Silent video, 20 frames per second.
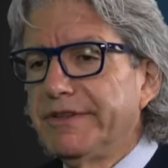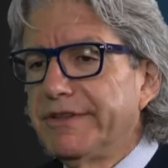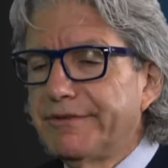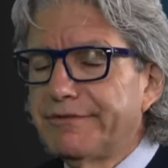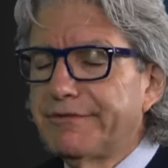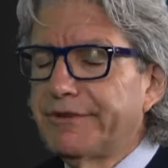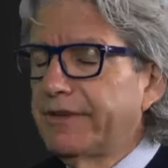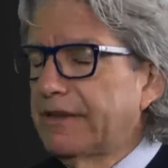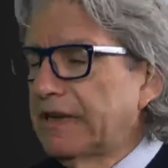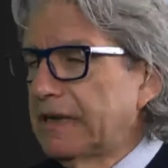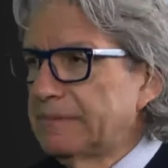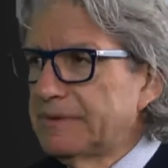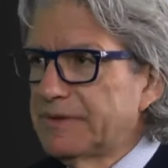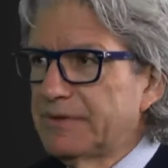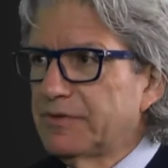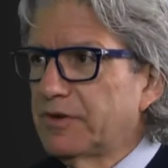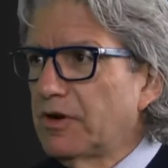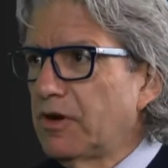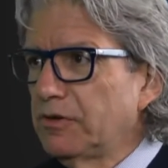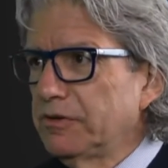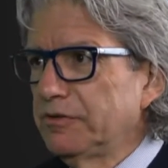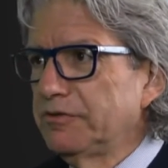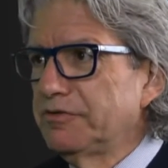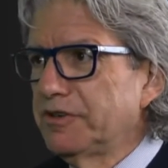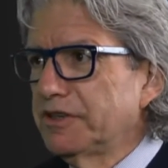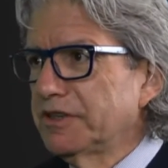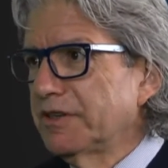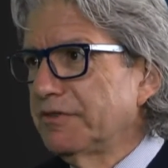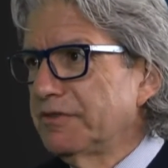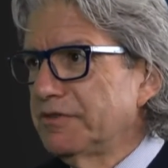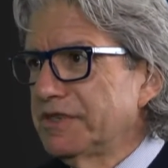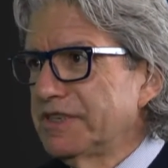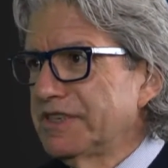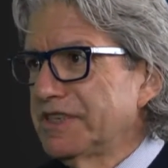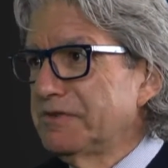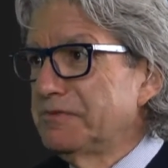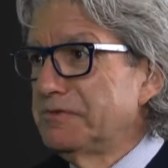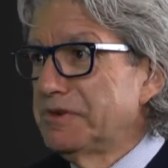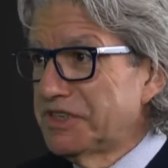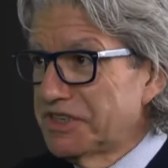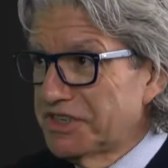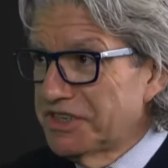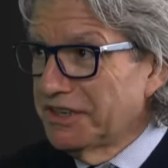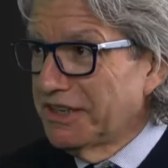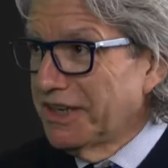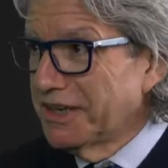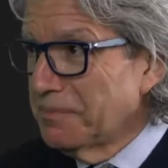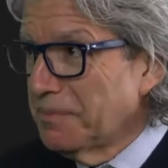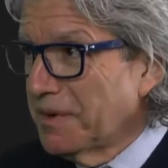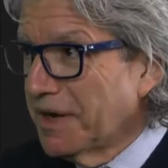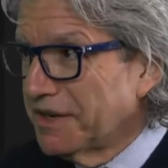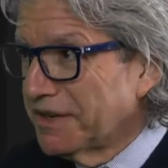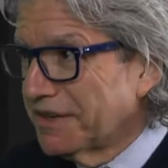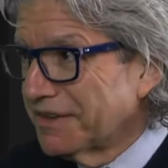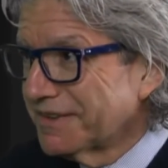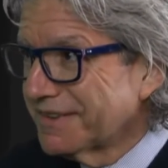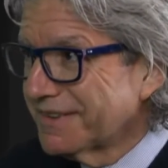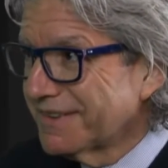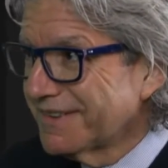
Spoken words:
different types of cola in front of you and say, which do you like better?